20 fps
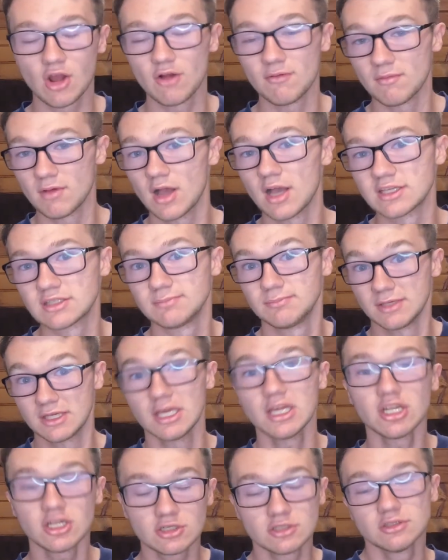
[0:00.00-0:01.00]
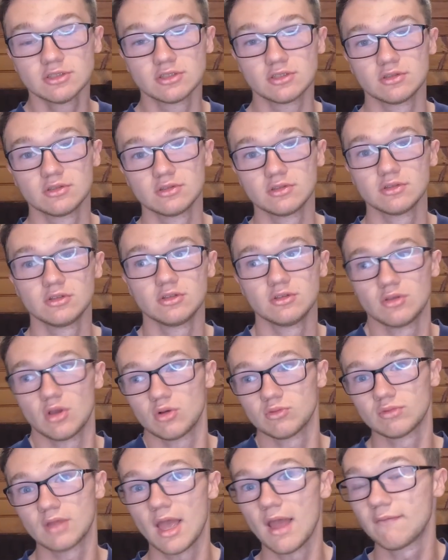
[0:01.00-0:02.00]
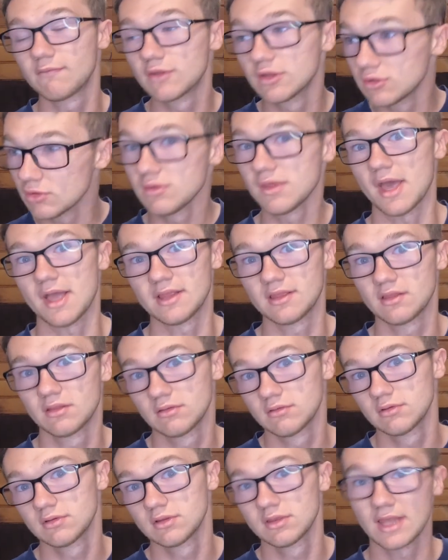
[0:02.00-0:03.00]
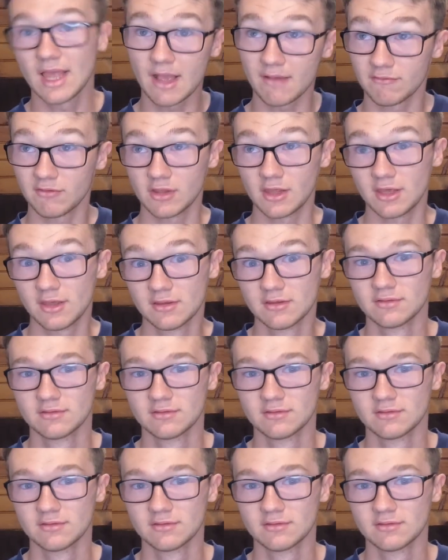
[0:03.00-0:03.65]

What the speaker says: Or us beginners don't have to do that, thankfully.